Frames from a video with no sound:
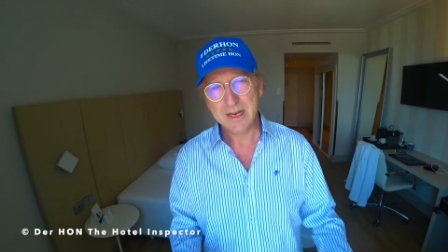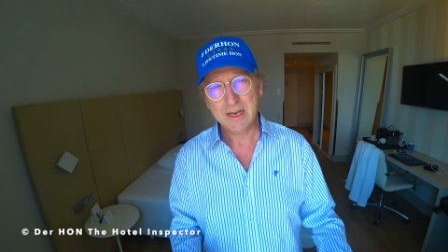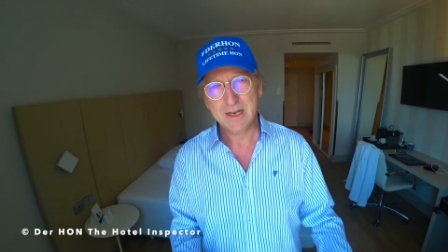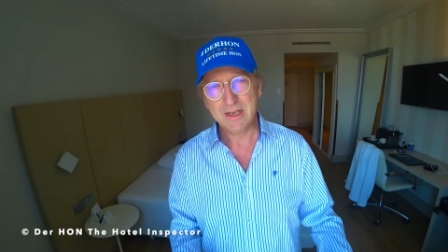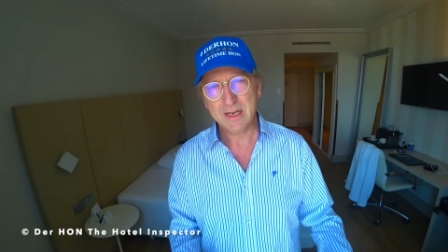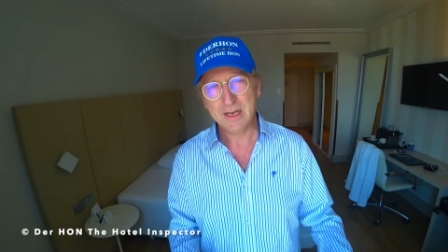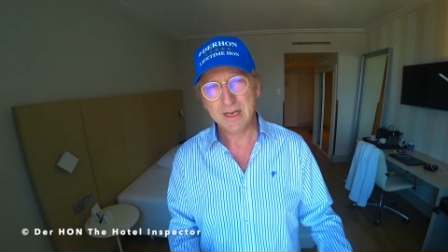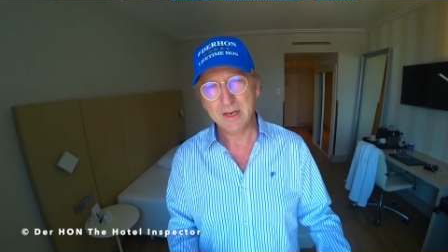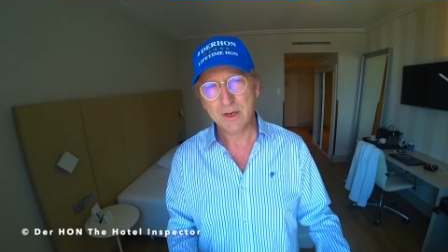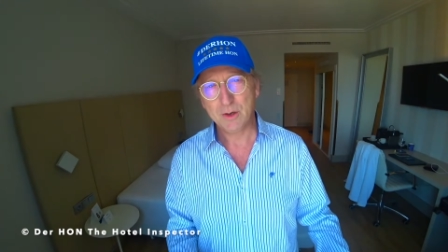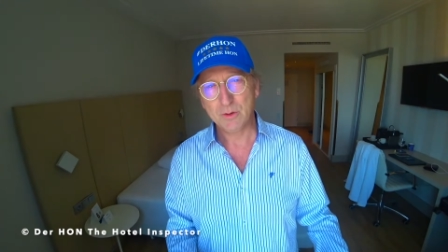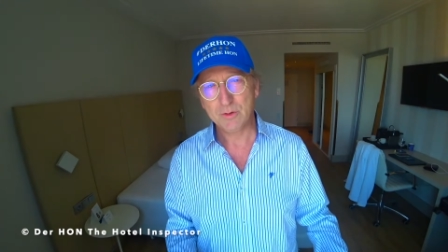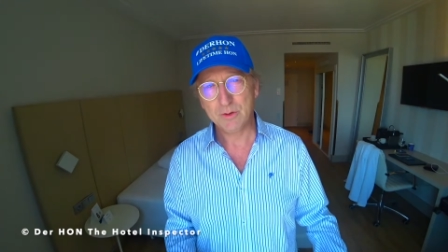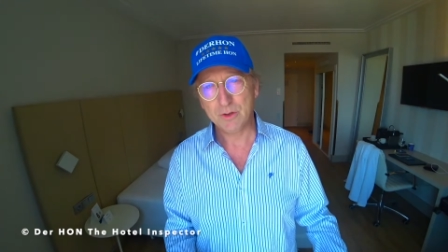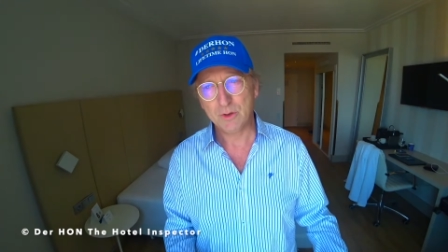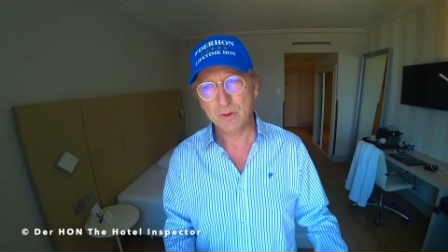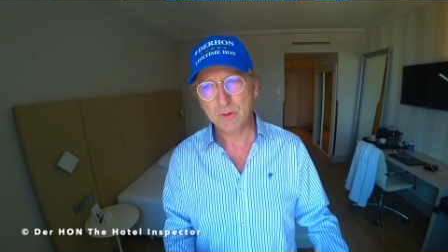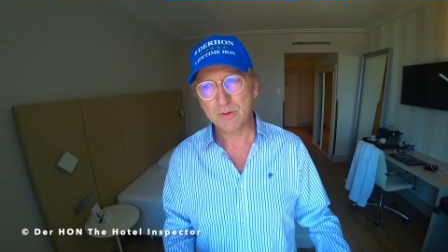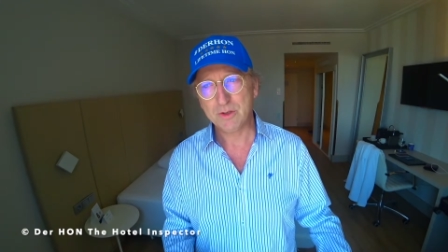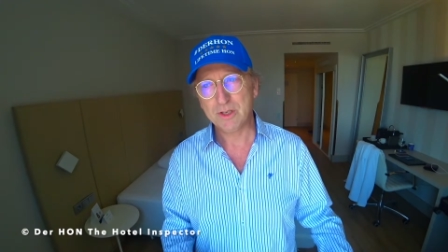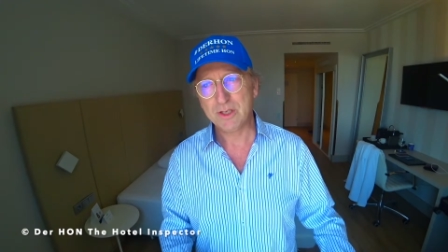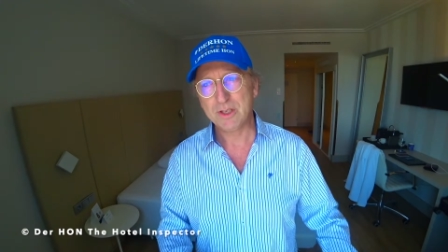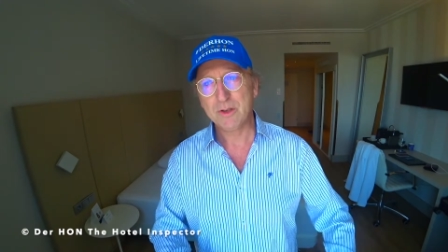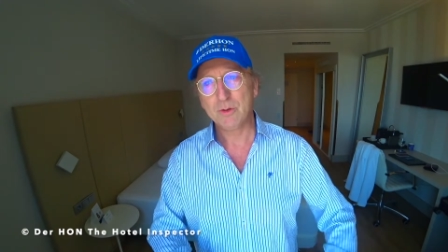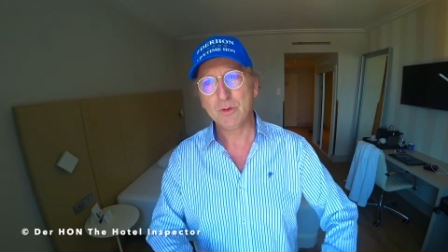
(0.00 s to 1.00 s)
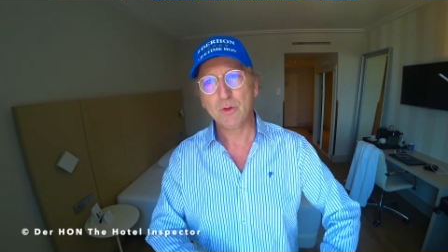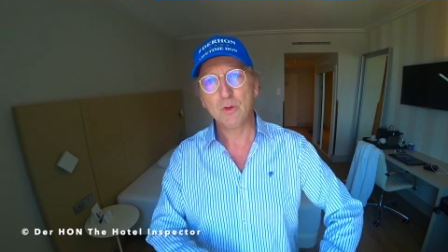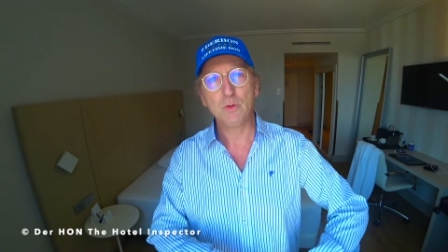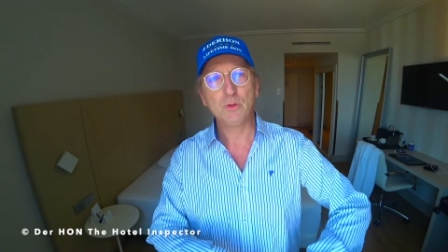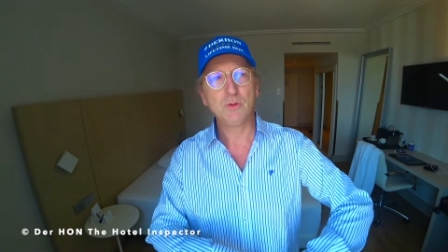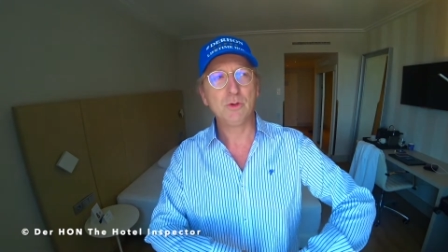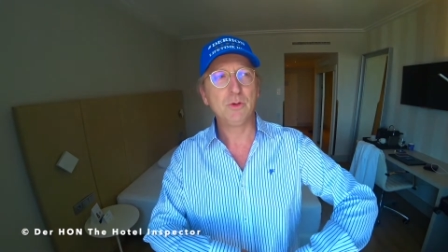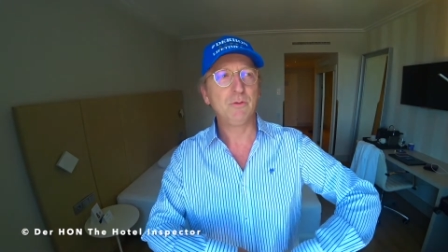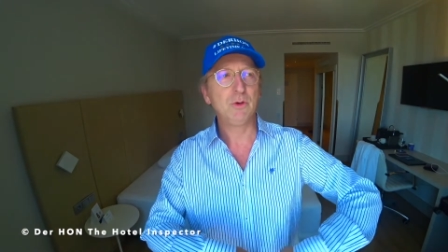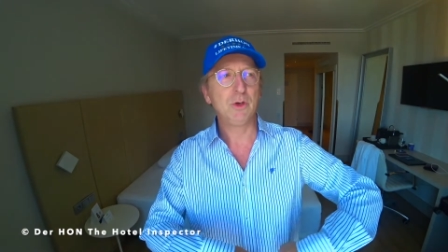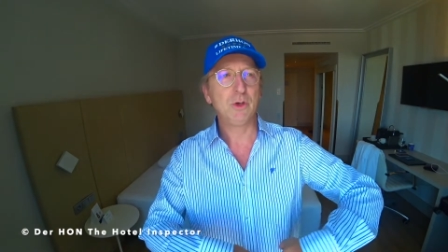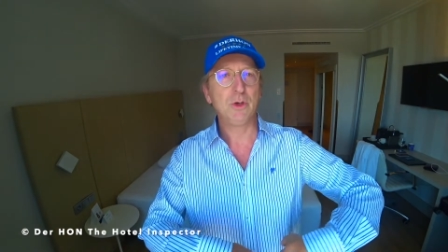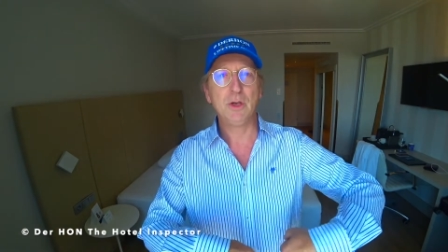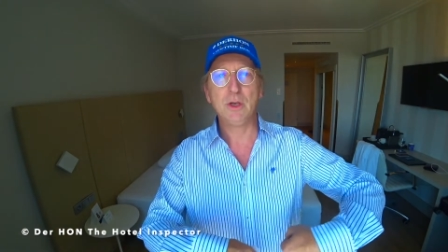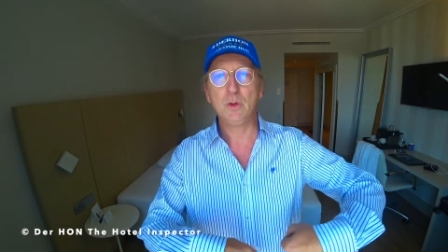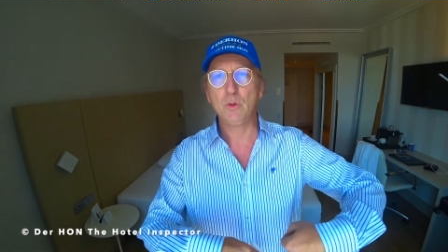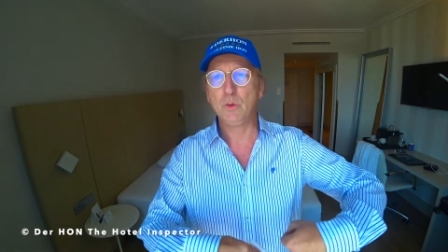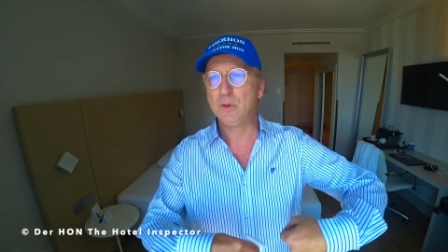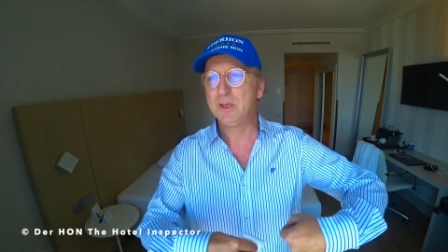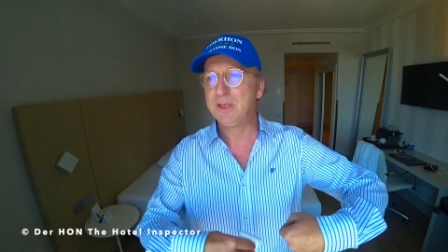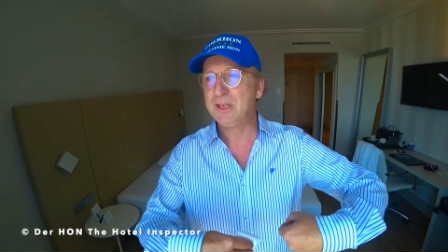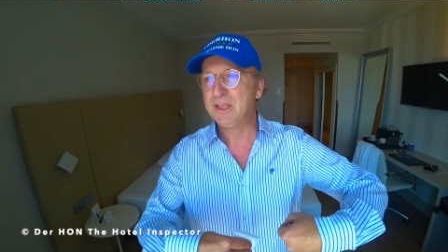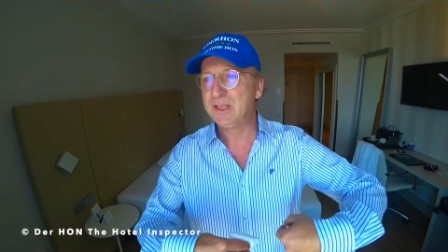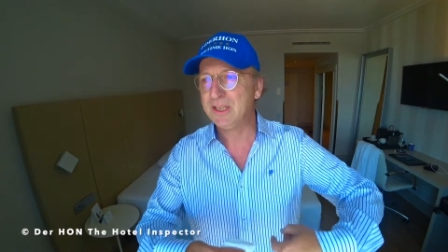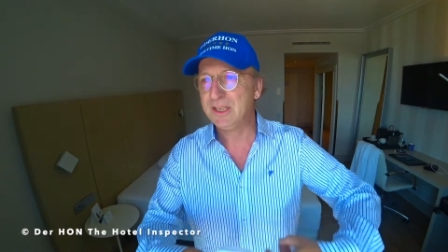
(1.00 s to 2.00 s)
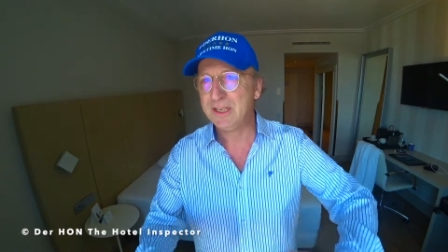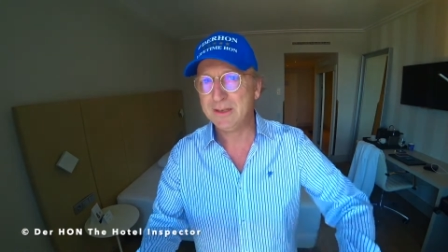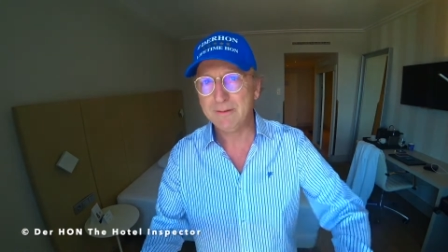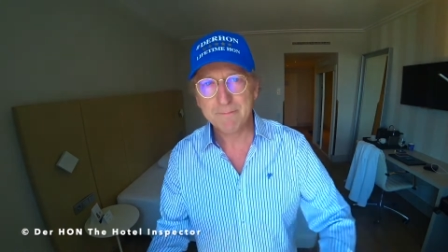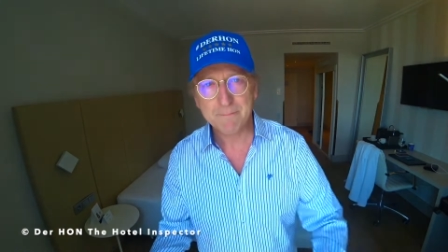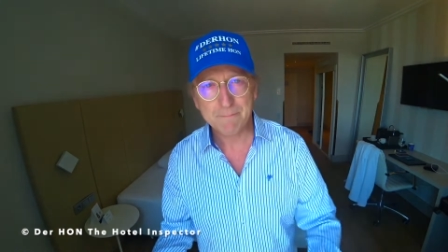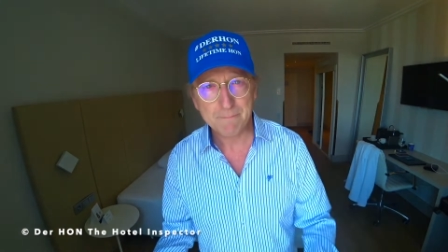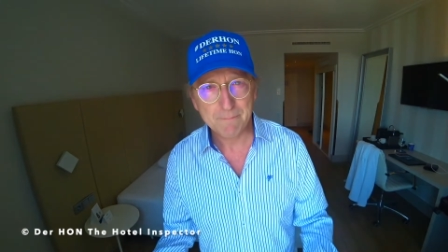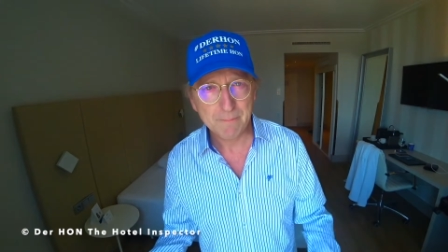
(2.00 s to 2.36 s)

They go through these rooms very quickly.